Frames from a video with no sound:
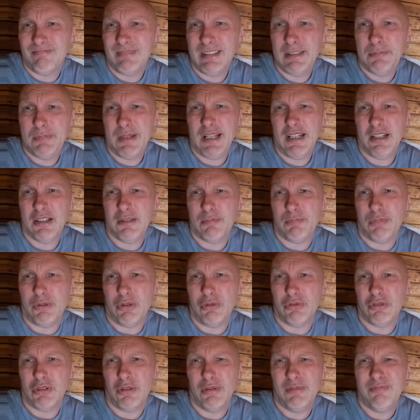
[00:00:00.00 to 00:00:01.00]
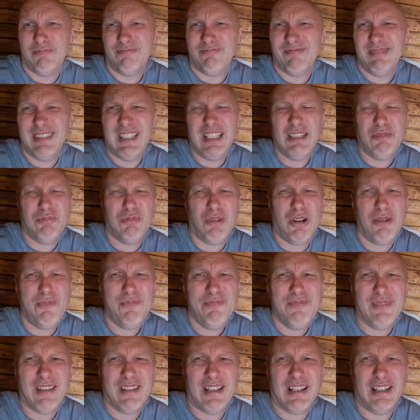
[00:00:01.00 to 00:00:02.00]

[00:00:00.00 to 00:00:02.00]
His pedicable. So this one